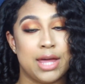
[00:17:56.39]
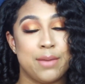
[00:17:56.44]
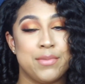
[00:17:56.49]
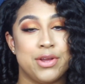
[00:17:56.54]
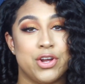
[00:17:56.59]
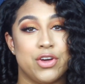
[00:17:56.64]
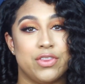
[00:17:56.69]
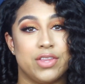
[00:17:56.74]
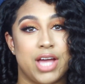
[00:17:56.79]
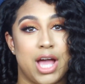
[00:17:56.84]
let
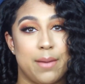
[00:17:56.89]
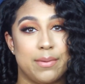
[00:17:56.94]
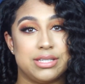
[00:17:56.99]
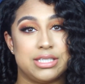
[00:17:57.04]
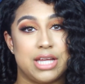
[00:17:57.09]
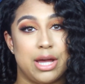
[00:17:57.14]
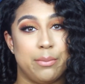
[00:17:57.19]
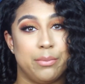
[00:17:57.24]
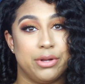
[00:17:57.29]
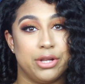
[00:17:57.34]
me know in the
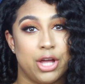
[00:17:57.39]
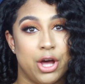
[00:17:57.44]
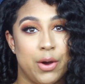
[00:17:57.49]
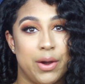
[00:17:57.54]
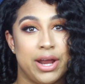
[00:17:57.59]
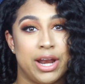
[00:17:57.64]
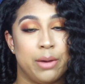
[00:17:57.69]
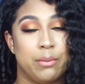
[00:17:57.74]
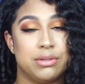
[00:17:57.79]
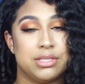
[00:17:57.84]
comments down
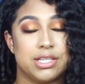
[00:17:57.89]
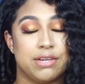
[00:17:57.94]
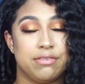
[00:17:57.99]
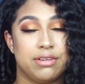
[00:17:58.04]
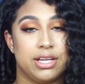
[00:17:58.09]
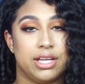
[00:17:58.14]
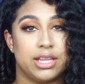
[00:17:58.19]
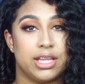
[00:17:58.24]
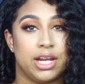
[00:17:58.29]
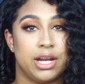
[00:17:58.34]
below and I will
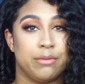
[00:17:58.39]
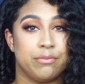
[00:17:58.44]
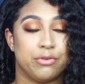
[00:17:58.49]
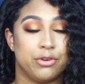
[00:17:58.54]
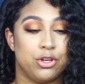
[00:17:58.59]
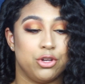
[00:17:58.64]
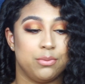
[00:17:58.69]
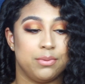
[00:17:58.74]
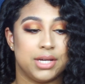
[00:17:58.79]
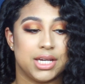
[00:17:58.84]
definitely get that up
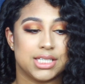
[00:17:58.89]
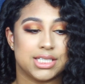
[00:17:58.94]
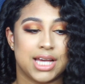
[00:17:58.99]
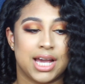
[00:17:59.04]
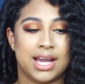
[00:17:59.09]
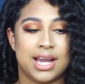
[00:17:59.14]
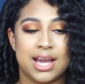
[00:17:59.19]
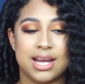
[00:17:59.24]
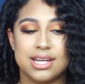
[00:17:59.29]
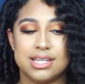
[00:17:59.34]
for you, because
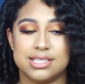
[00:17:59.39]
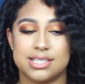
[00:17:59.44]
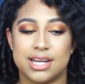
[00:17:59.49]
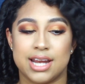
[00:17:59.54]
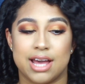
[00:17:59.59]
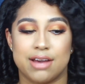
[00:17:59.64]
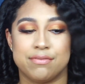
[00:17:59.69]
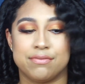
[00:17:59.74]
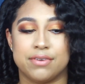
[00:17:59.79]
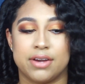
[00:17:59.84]
I kind of
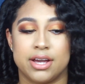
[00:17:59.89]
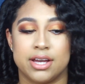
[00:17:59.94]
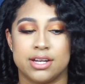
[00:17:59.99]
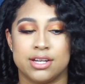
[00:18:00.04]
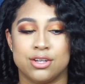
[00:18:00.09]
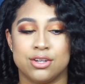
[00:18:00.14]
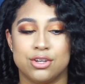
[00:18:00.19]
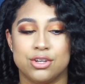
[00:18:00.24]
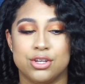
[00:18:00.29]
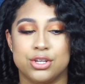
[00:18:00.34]
did have
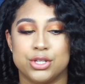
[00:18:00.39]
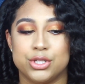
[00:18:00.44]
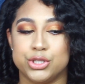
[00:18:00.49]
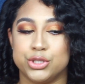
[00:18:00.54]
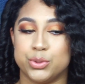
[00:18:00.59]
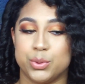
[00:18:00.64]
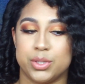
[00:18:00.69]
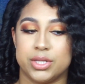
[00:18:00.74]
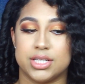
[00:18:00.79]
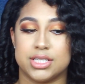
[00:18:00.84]
fun
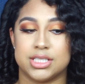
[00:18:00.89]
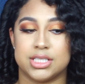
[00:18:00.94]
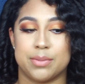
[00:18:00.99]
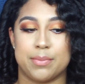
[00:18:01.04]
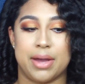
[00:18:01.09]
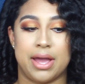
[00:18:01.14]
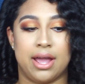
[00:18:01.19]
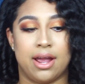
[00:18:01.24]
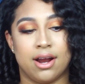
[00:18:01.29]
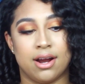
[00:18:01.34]
doing this to
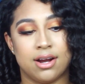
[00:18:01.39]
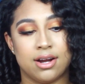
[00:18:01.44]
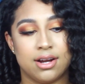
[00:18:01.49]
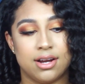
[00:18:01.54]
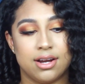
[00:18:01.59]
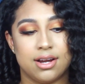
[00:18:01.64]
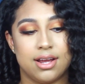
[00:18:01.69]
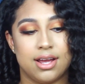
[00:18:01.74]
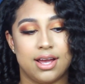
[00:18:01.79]
my hair.